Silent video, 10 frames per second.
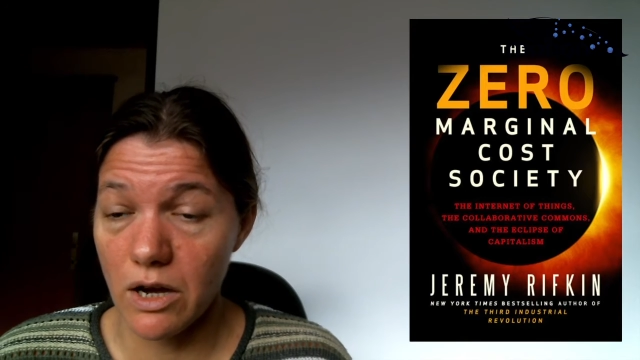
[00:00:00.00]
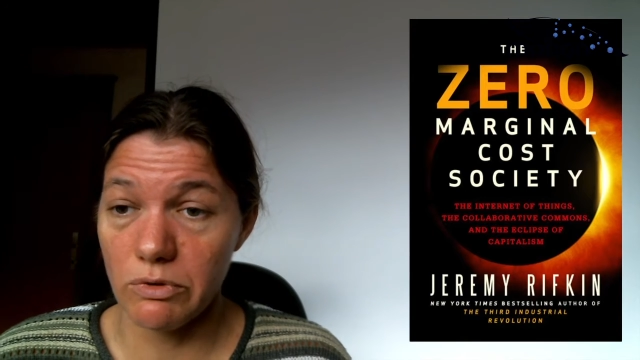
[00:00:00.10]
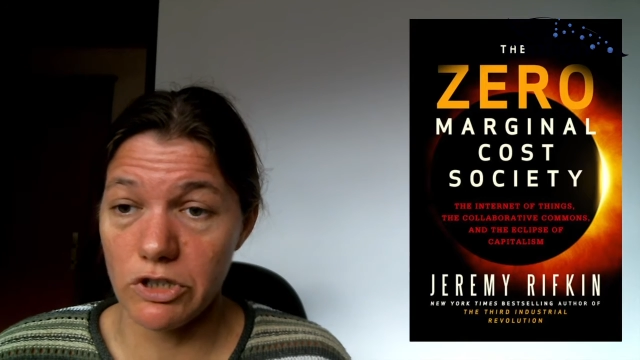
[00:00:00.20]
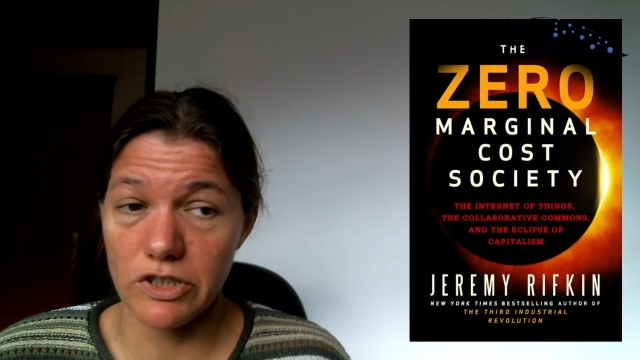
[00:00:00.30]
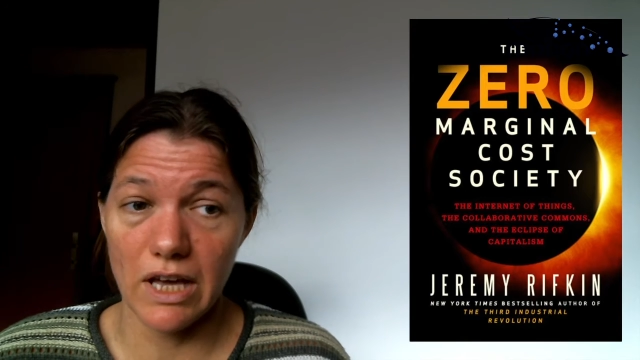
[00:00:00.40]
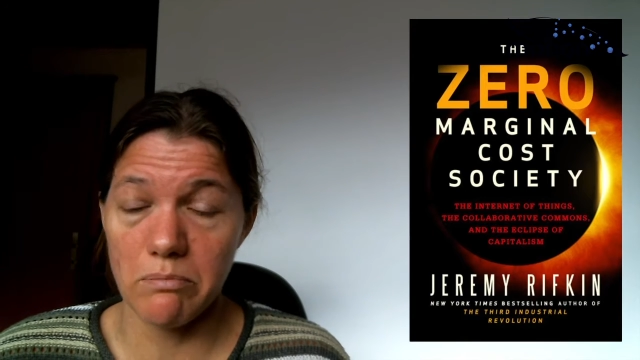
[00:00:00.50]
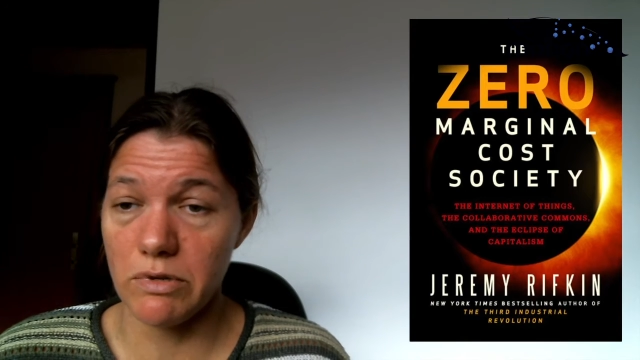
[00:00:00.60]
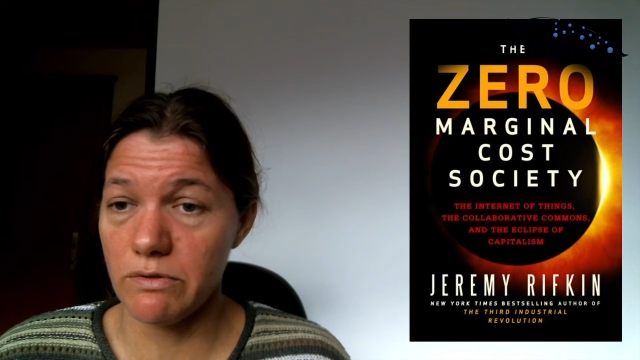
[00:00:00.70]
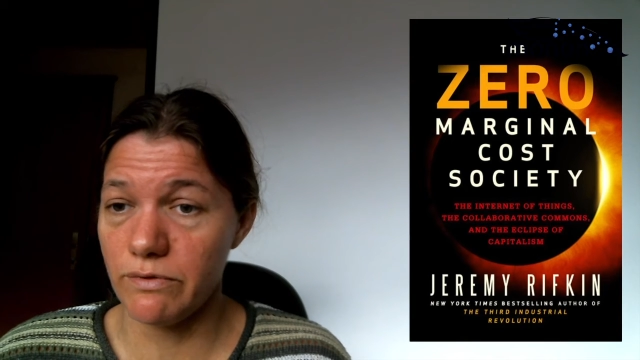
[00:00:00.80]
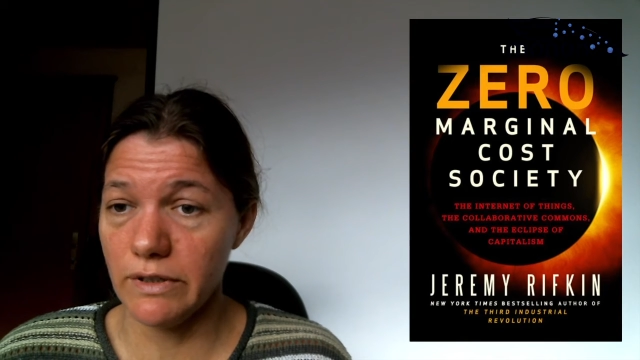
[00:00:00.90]
which can
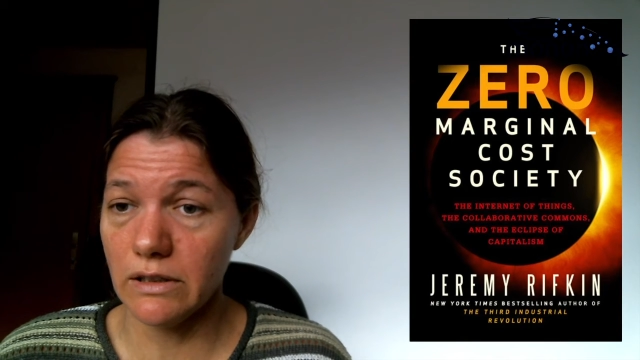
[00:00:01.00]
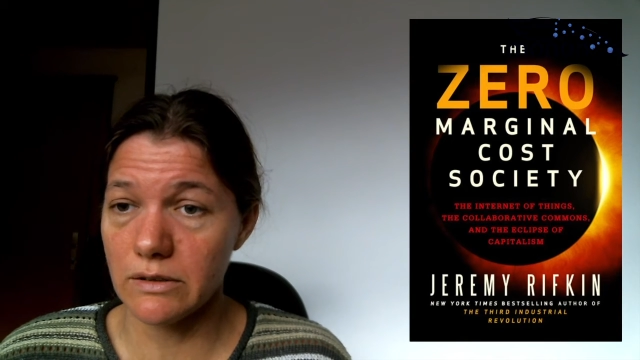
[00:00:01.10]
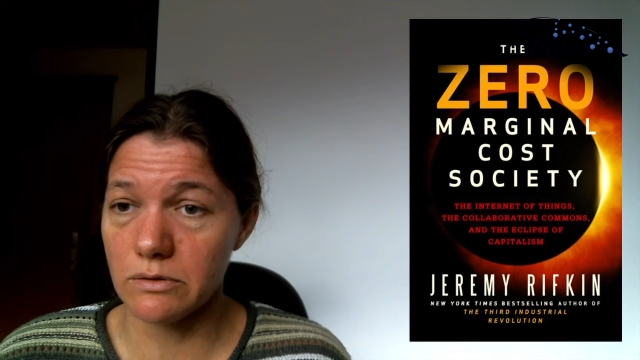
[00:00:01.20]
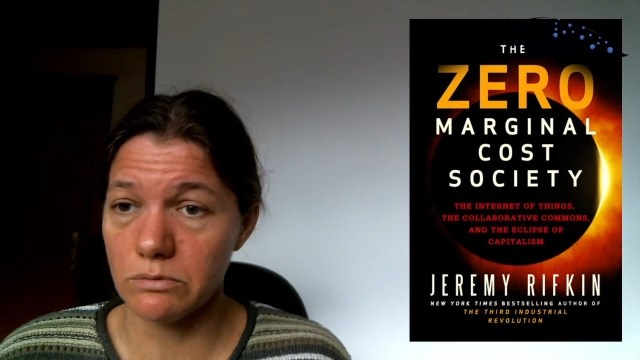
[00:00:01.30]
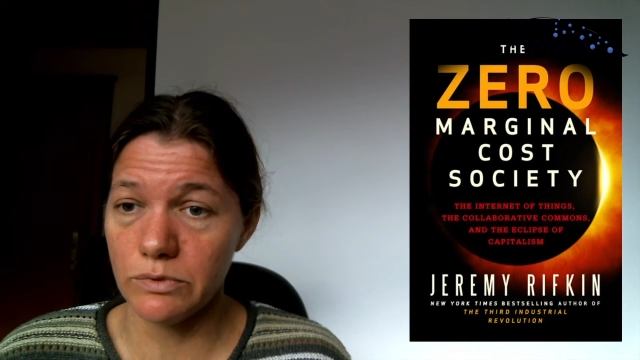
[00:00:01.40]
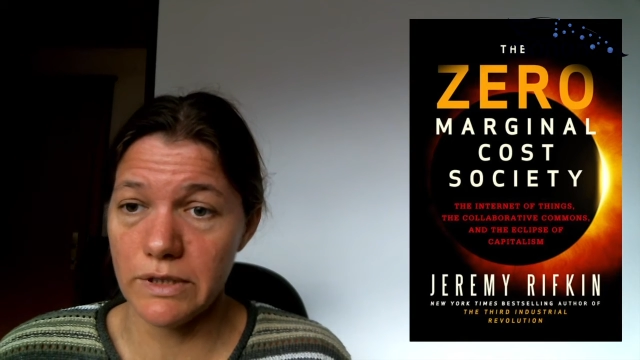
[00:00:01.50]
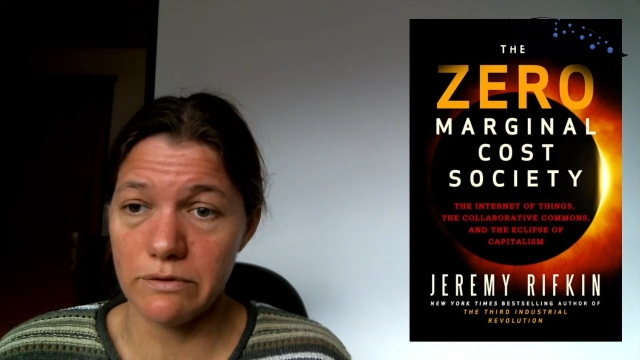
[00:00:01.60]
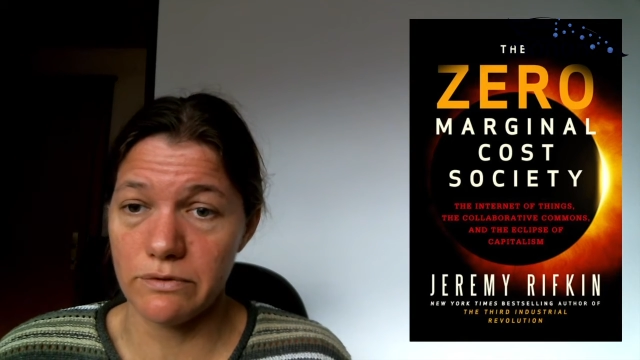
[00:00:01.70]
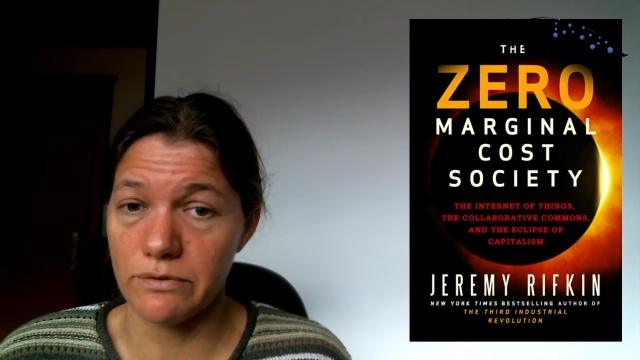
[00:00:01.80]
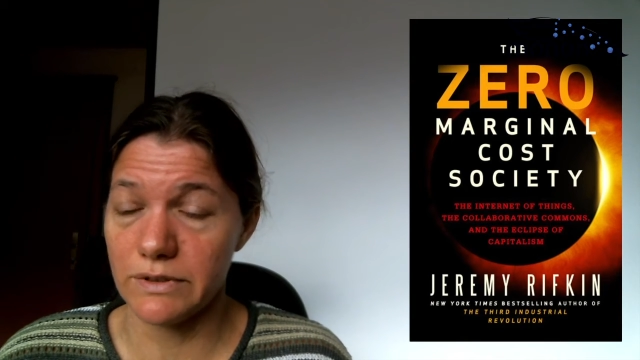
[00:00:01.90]
be filled
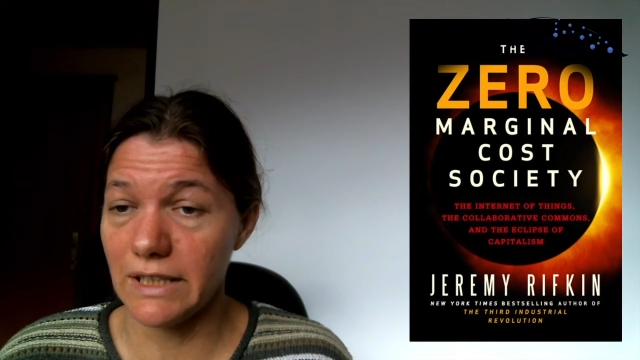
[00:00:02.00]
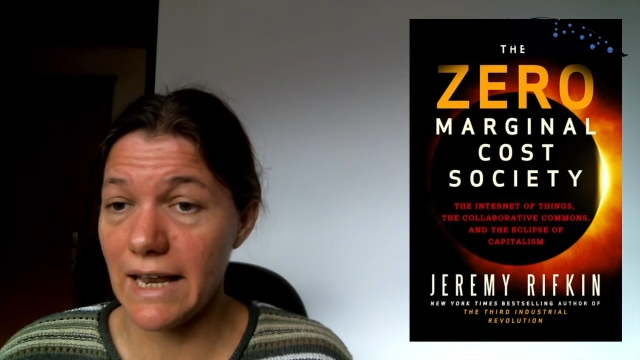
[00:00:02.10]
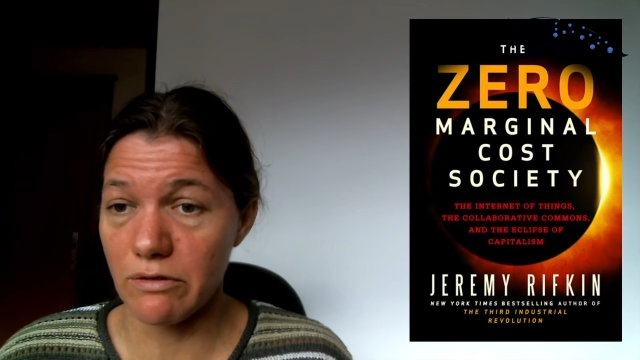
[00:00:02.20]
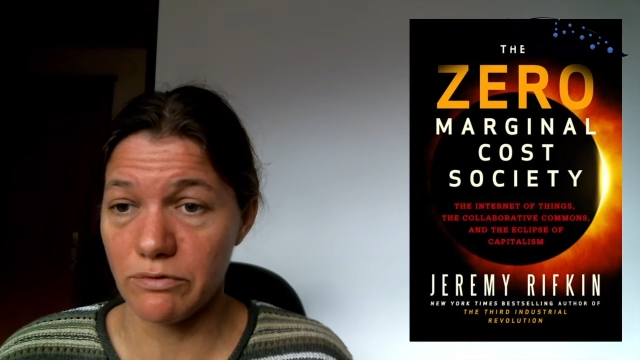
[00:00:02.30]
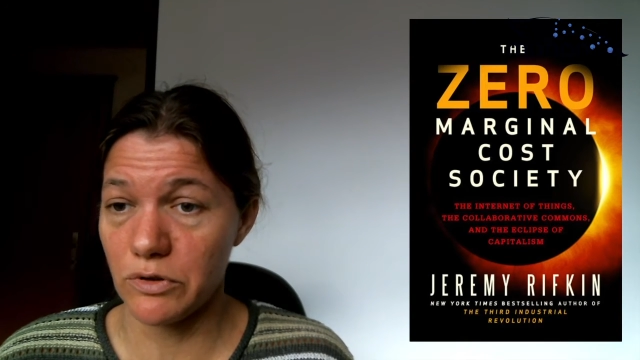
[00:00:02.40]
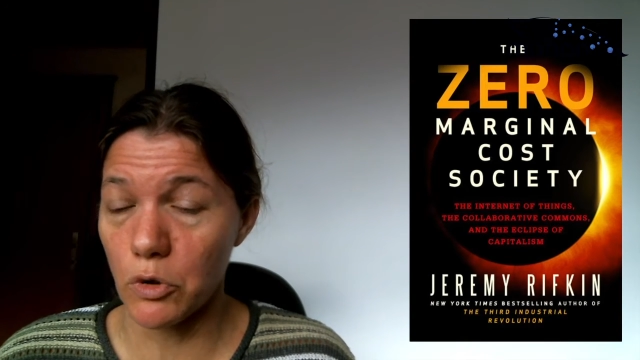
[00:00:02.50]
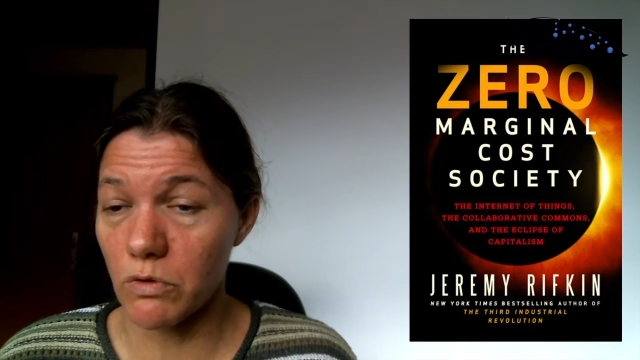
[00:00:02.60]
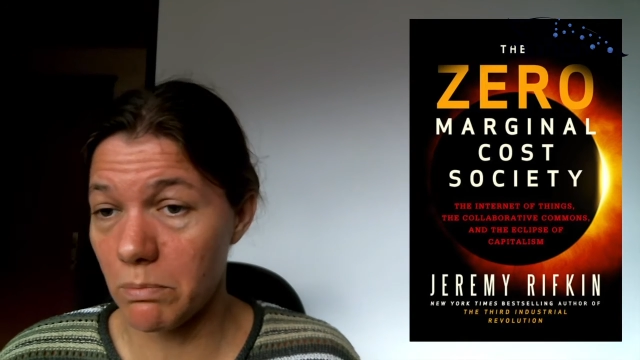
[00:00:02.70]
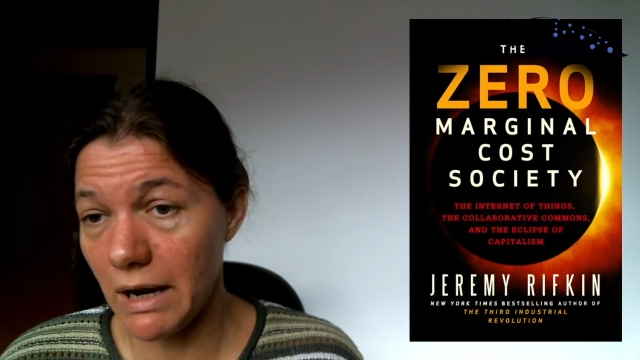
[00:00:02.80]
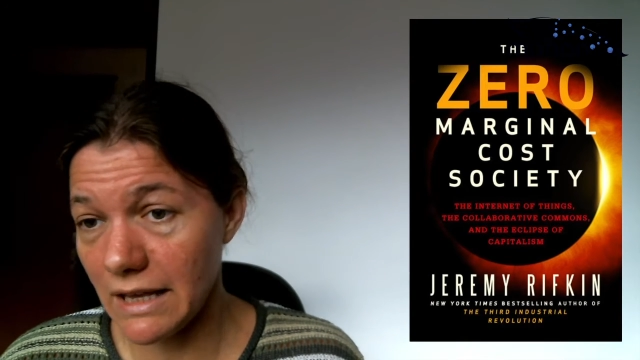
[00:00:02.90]
with the
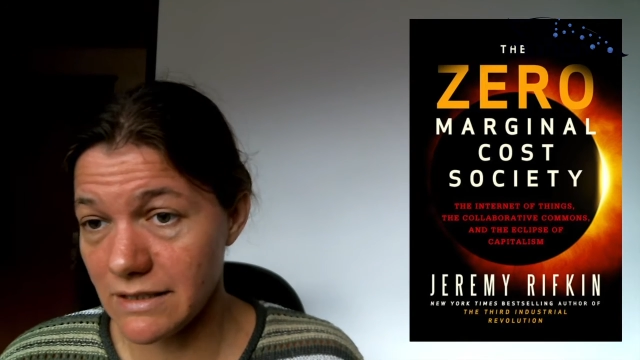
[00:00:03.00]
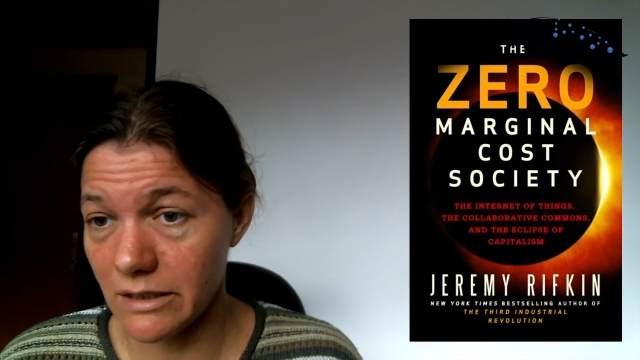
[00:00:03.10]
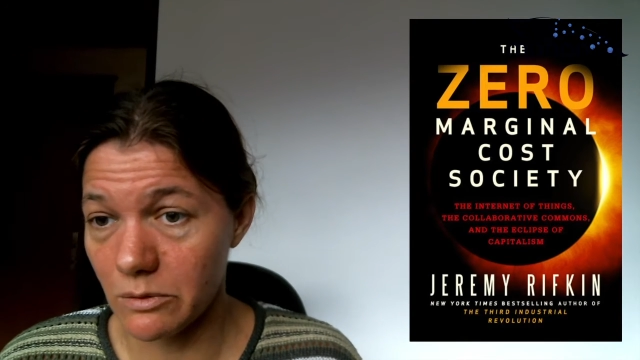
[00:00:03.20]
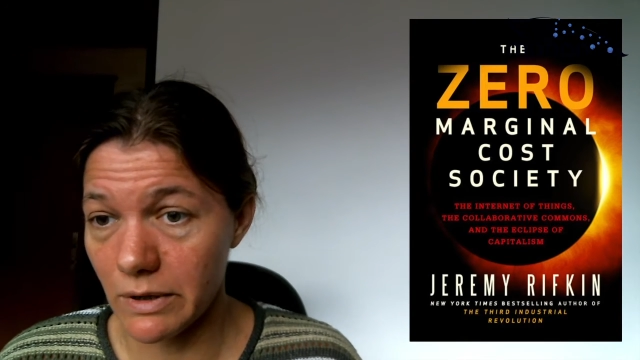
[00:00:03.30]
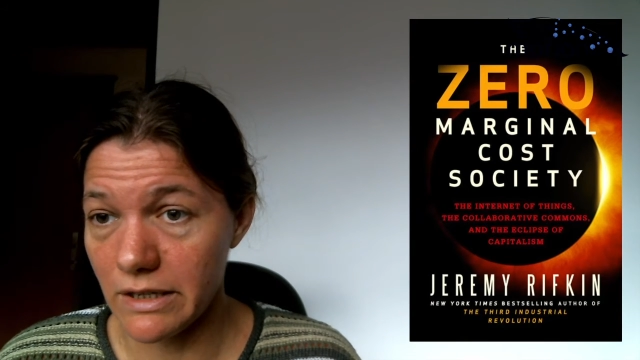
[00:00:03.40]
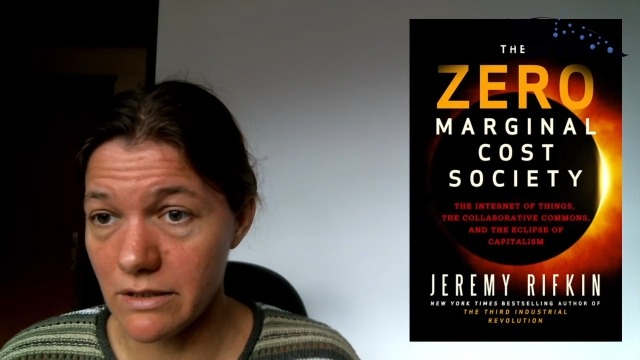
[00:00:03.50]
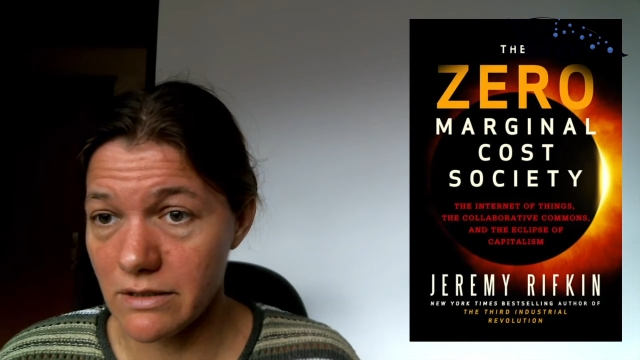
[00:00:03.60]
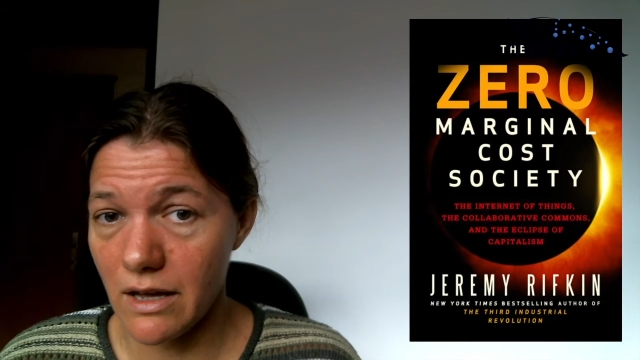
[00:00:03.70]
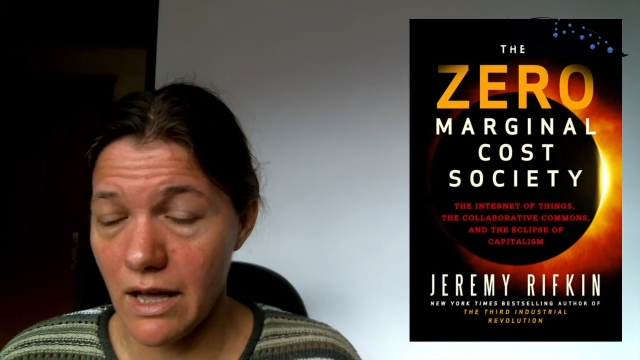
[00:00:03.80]
leftover plastic waste,